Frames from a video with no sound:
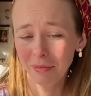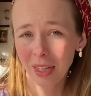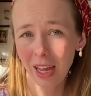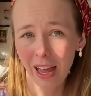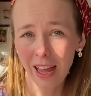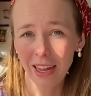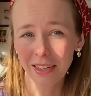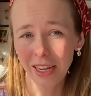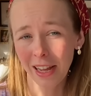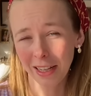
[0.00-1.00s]
And
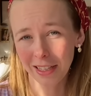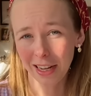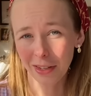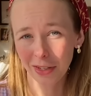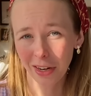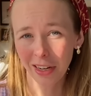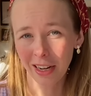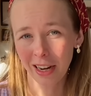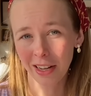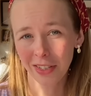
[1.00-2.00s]
yeah, let's get started,
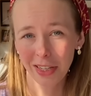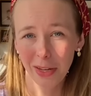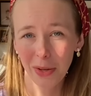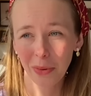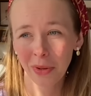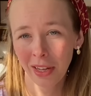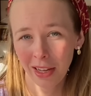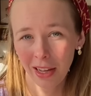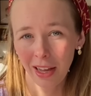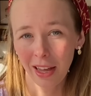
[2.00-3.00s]
and I'll see you
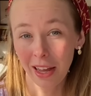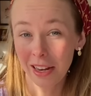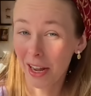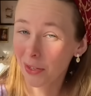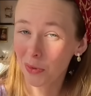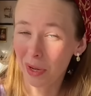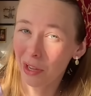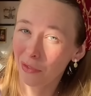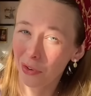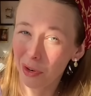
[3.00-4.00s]
next week
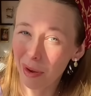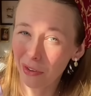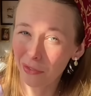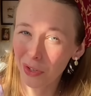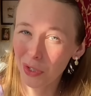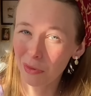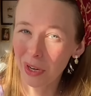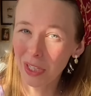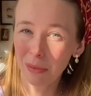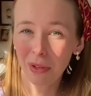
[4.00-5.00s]
for my first
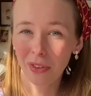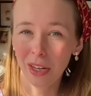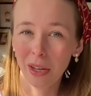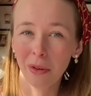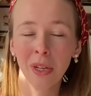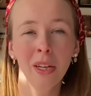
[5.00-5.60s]
recipe video,